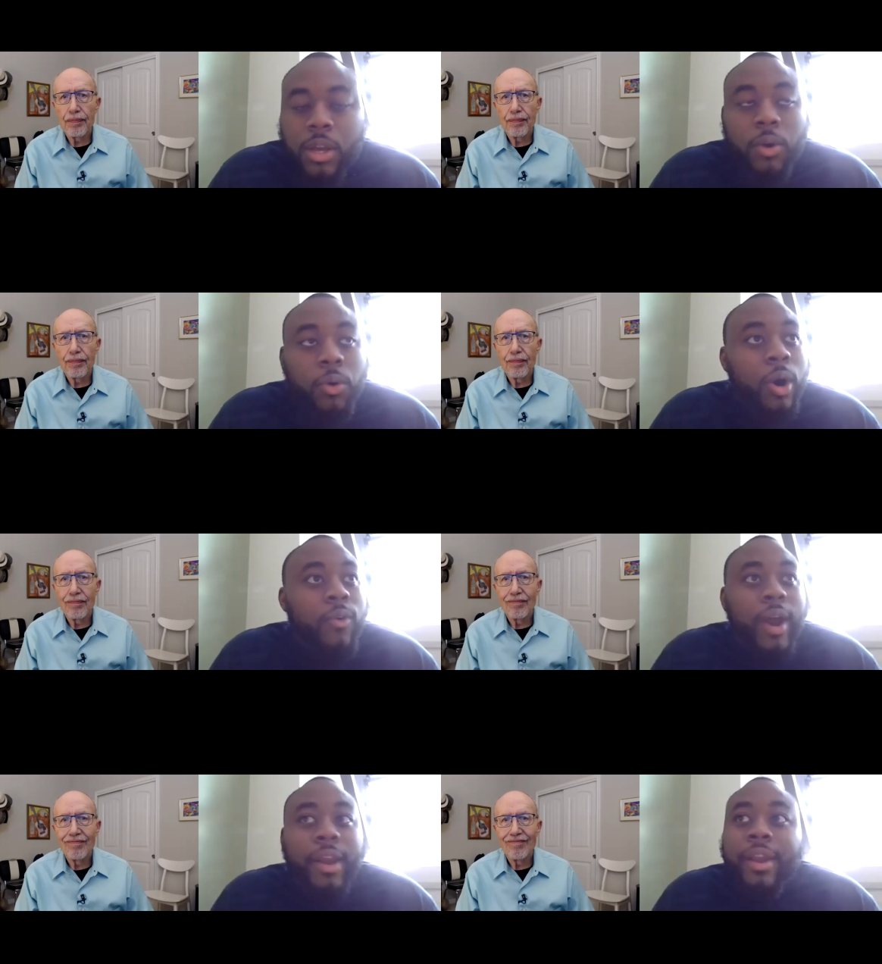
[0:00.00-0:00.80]
Speaker 1: Well,
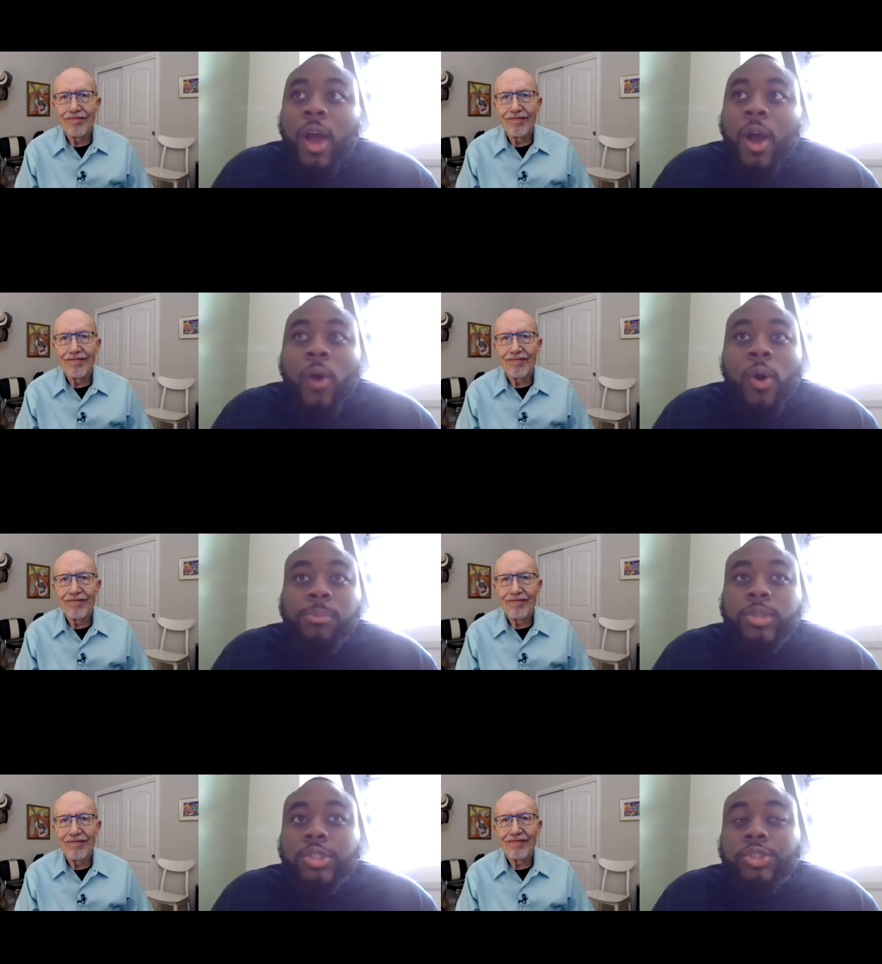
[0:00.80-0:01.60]
right now I'm
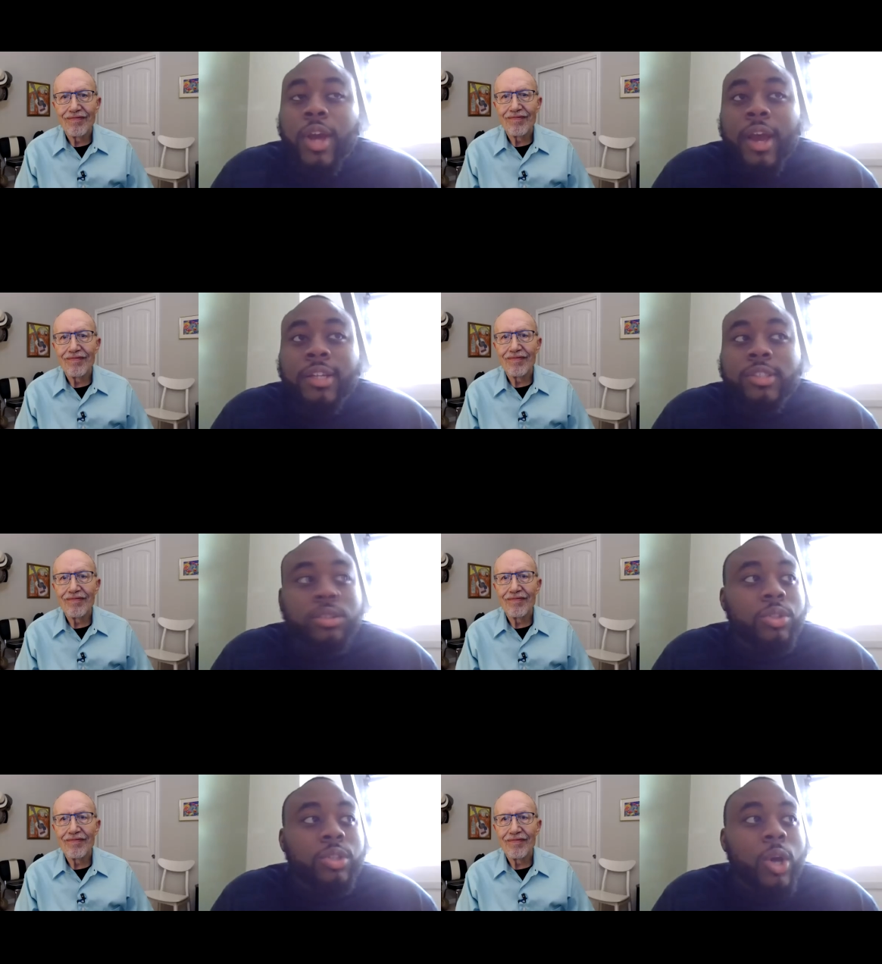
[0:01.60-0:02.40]
just trying to
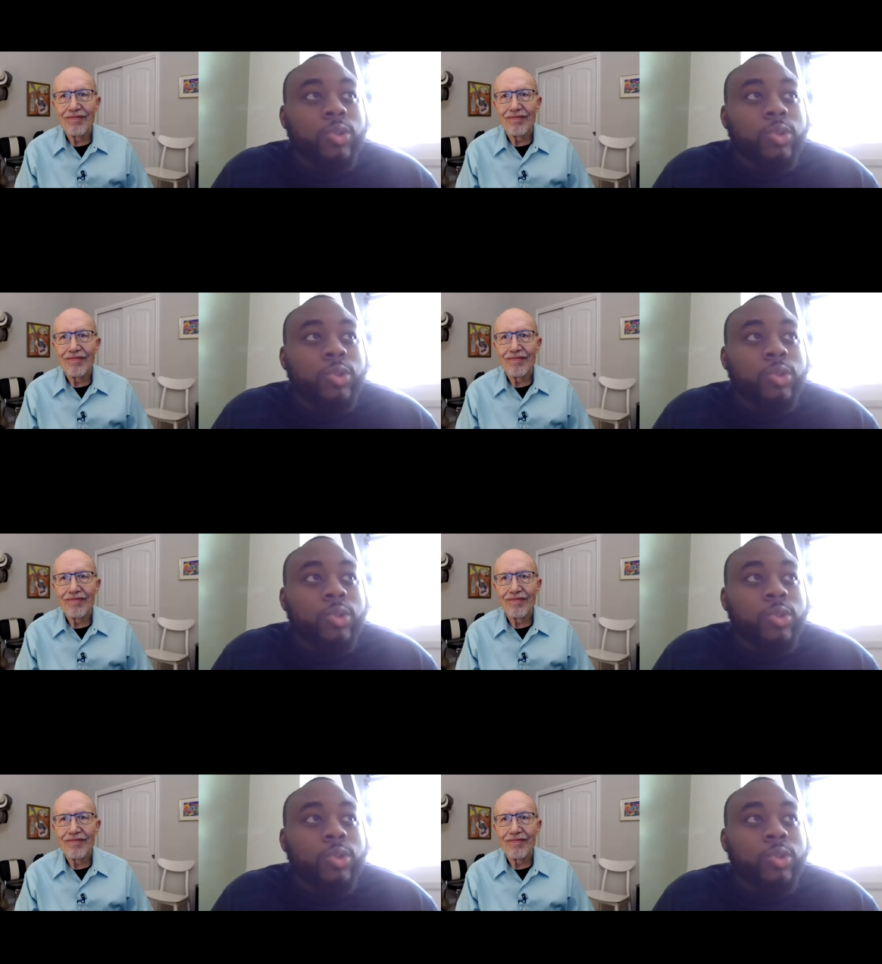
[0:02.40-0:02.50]
you know